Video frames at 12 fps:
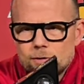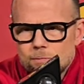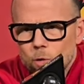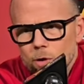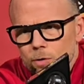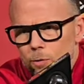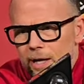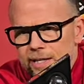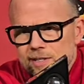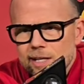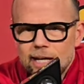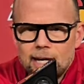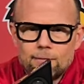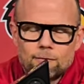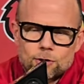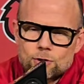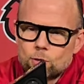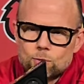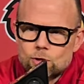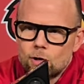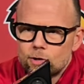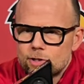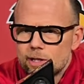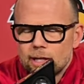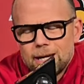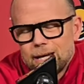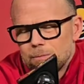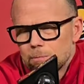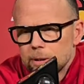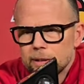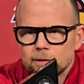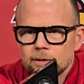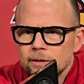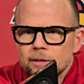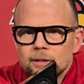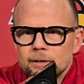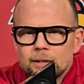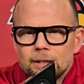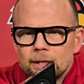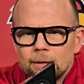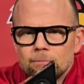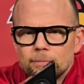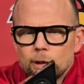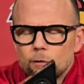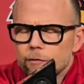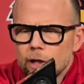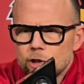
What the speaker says: It's more who ends the game versus who starts the game. But it'll